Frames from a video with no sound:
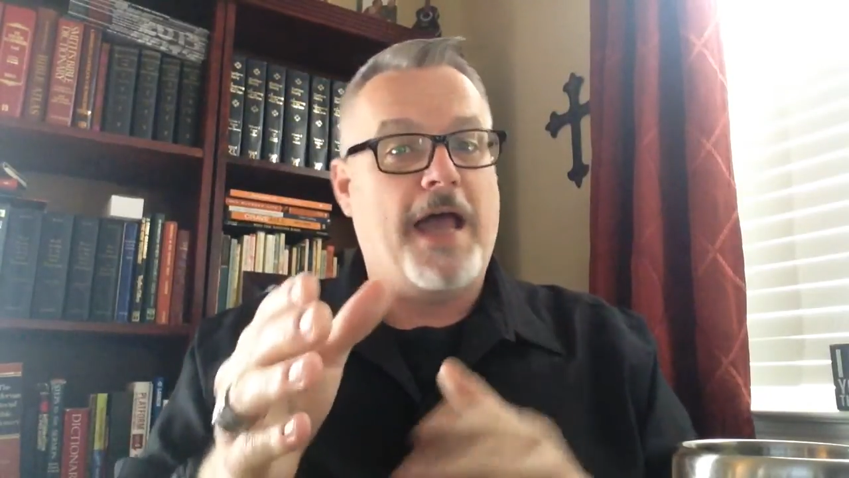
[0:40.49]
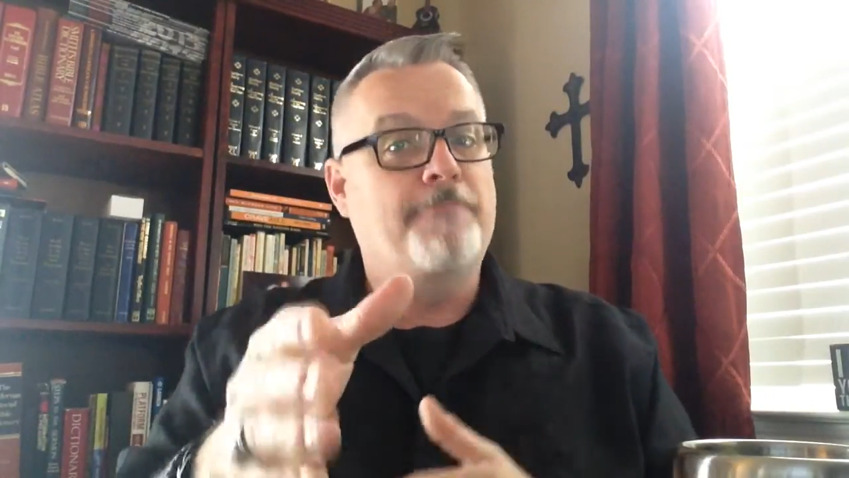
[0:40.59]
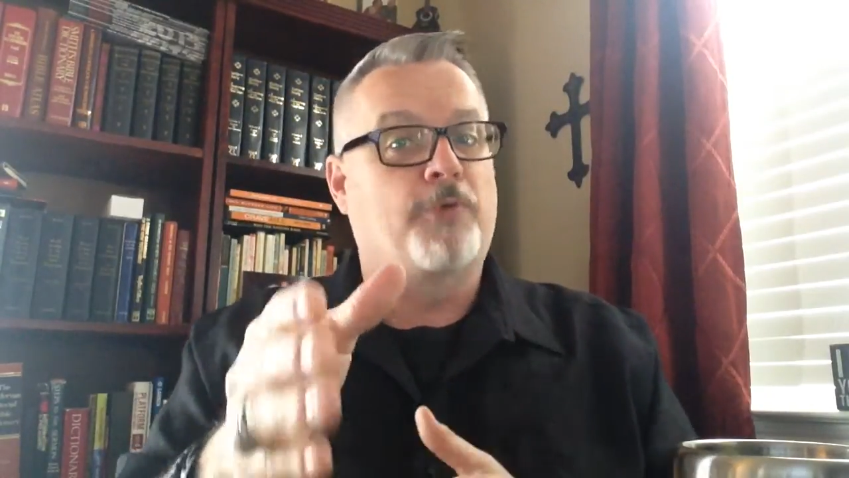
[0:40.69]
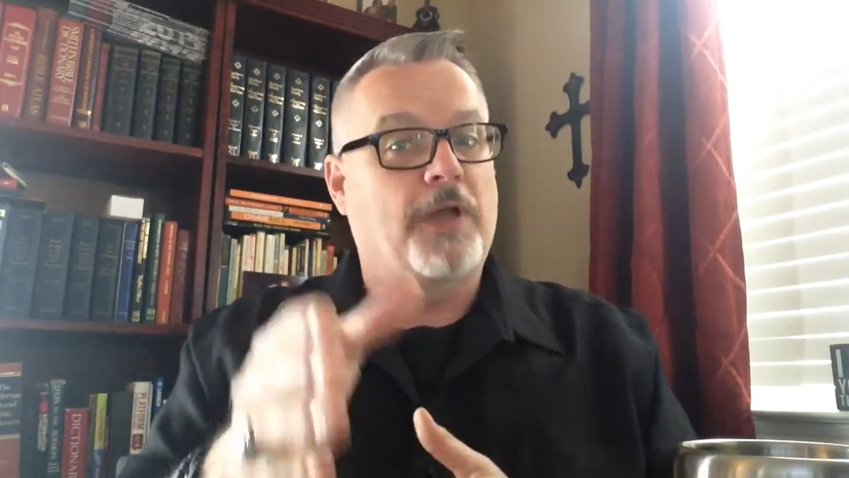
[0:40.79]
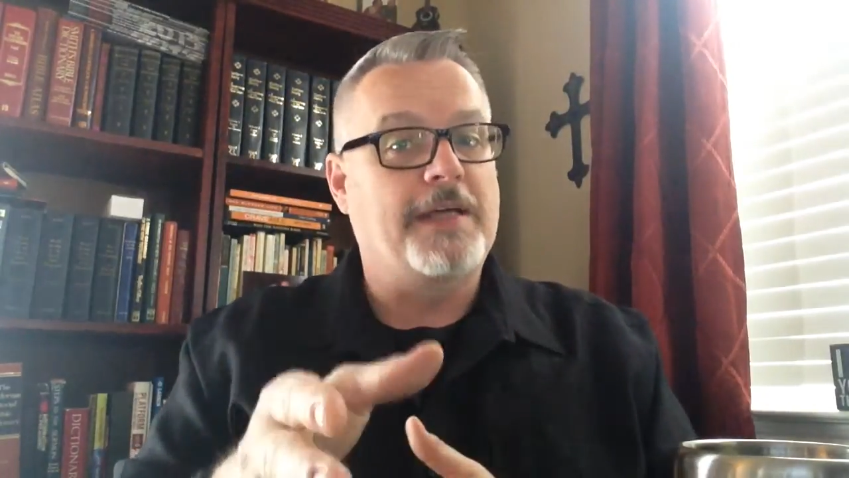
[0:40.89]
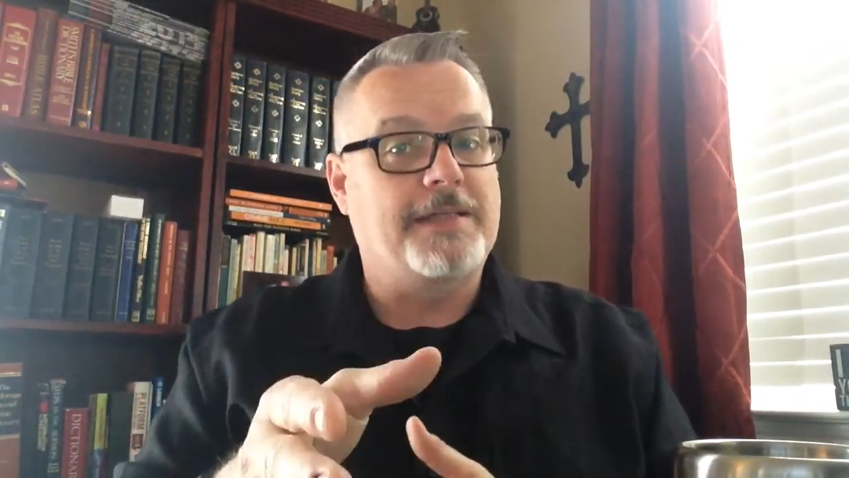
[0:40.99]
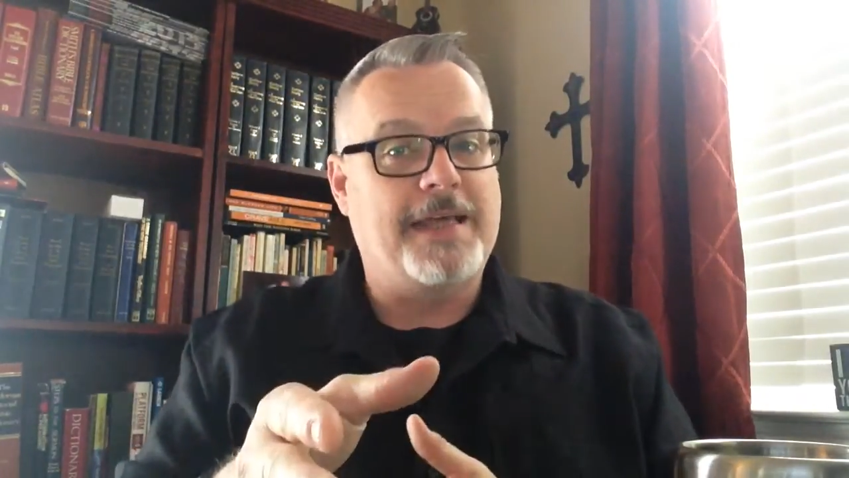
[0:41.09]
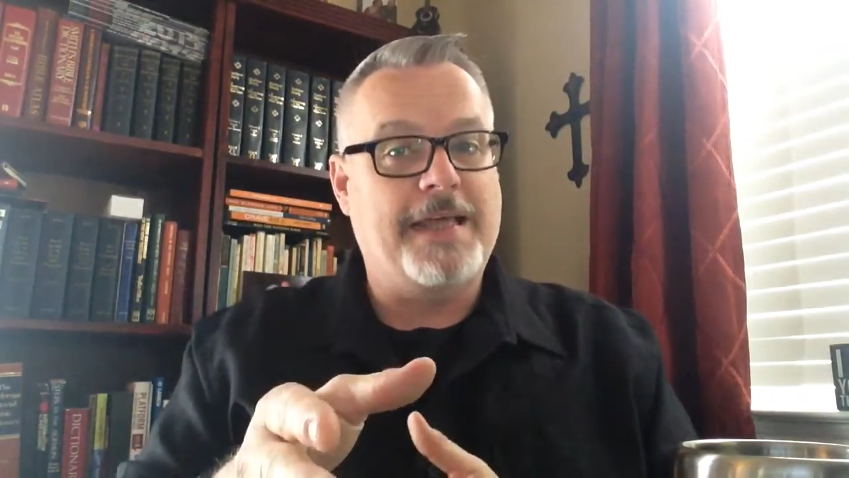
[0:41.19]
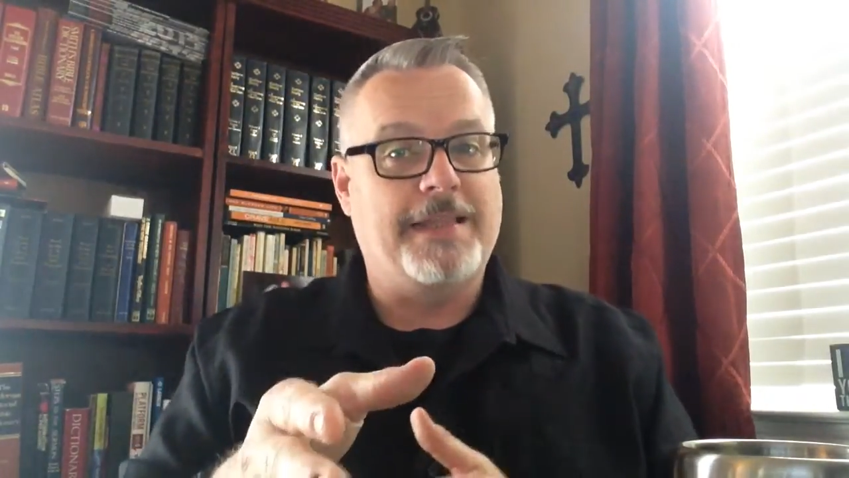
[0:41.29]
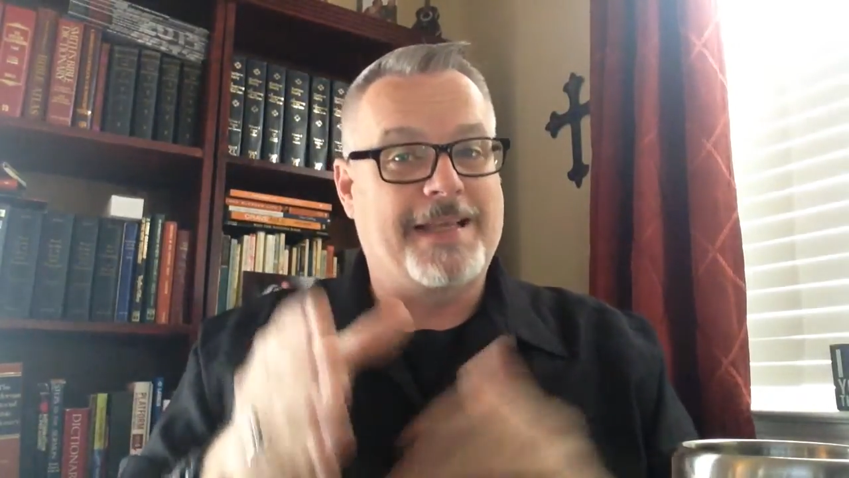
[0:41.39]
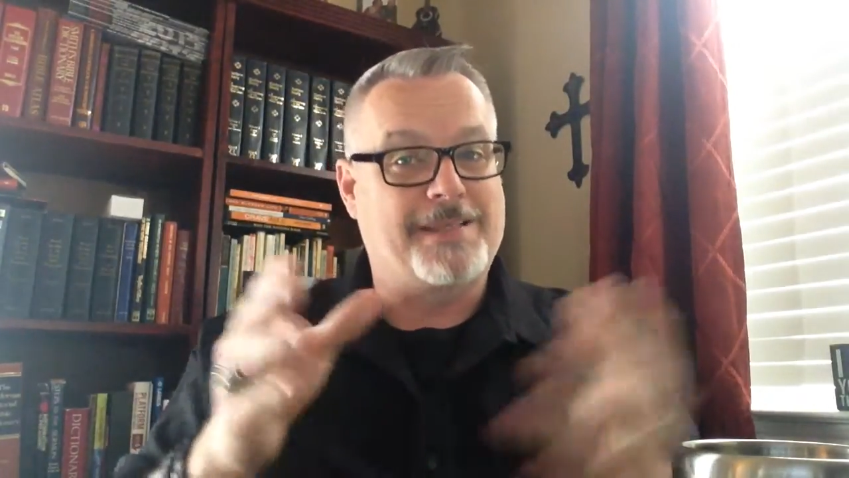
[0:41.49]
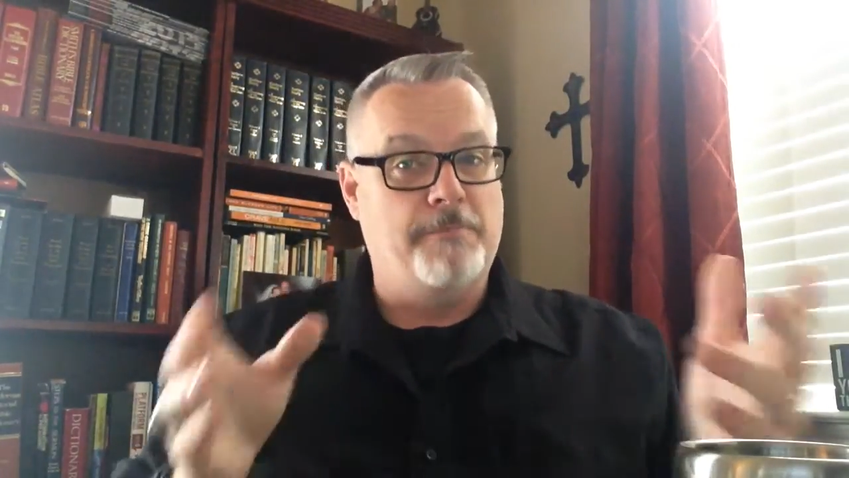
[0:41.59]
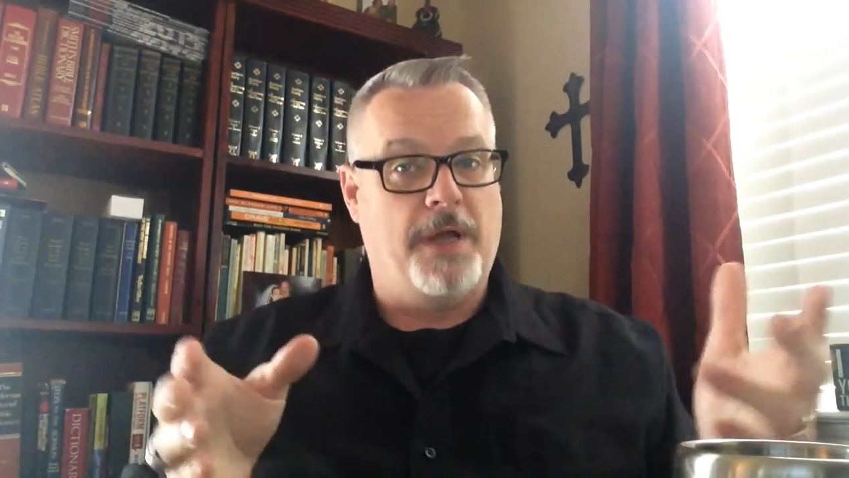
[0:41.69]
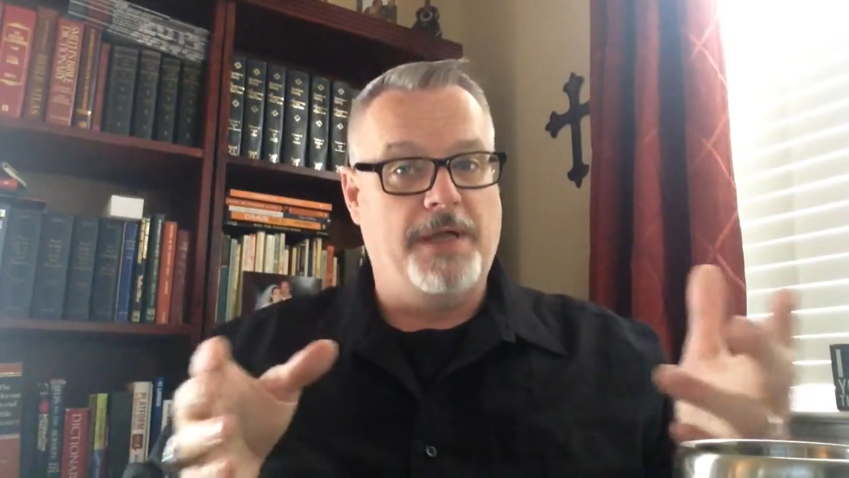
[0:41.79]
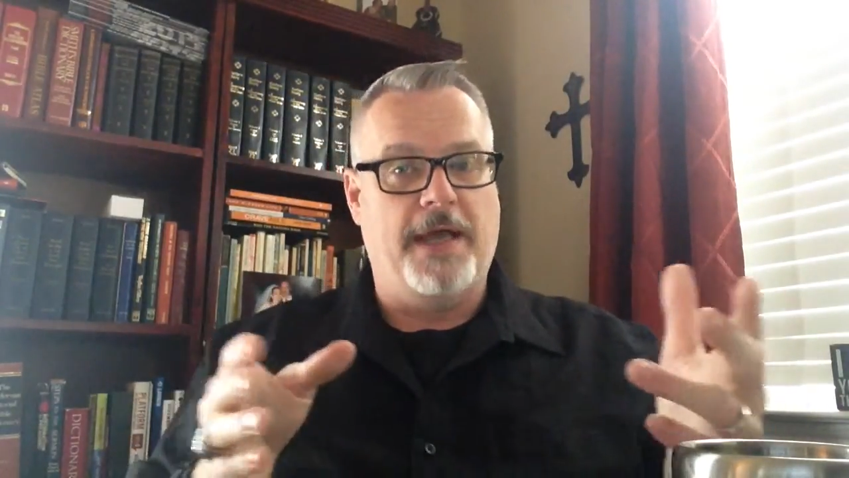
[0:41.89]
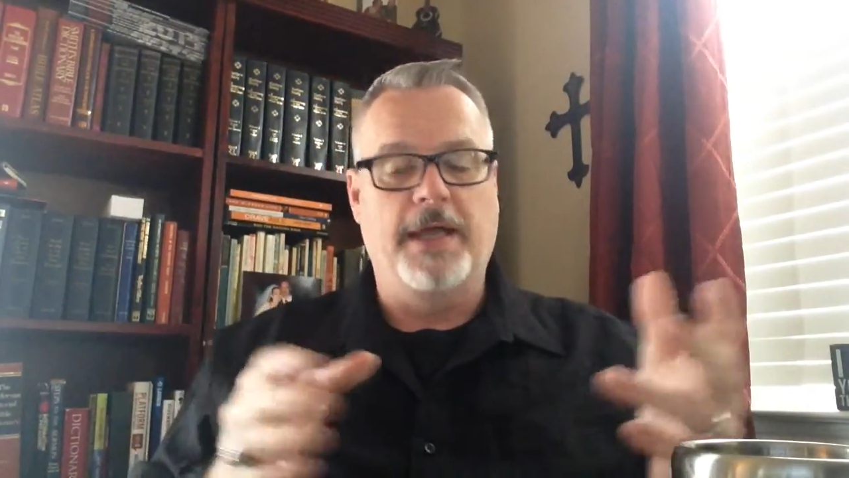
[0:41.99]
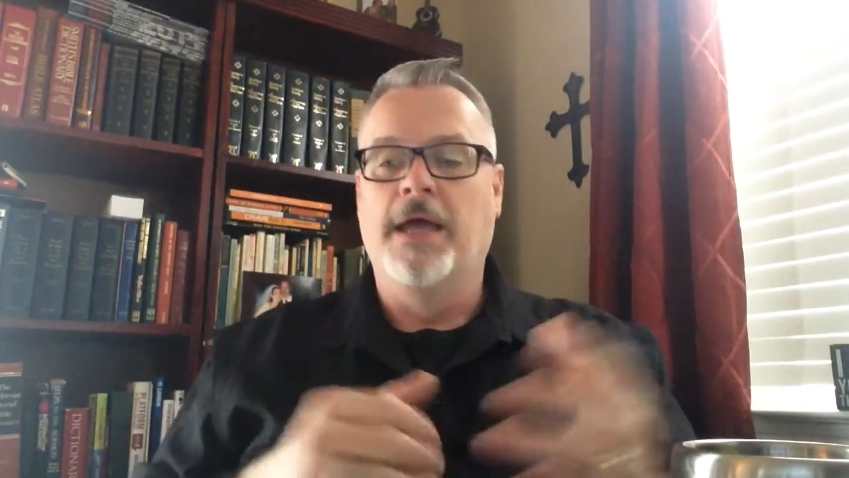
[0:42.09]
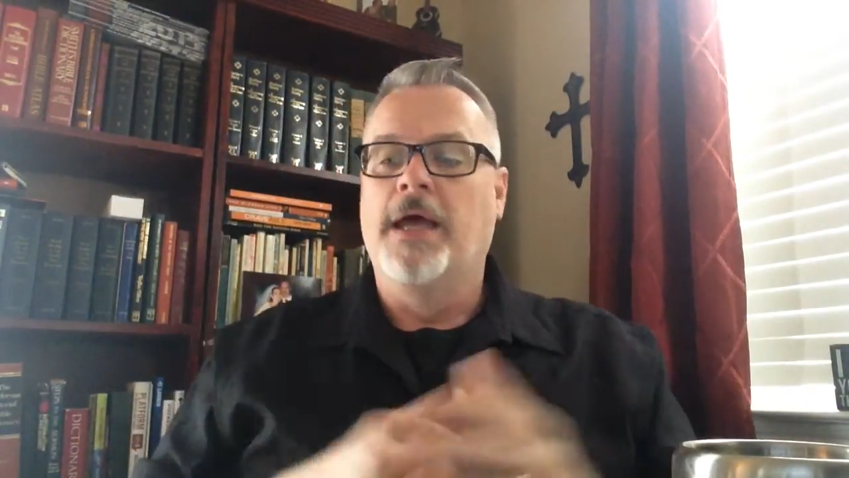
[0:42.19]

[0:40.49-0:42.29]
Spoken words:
April 18th, that's a Monday,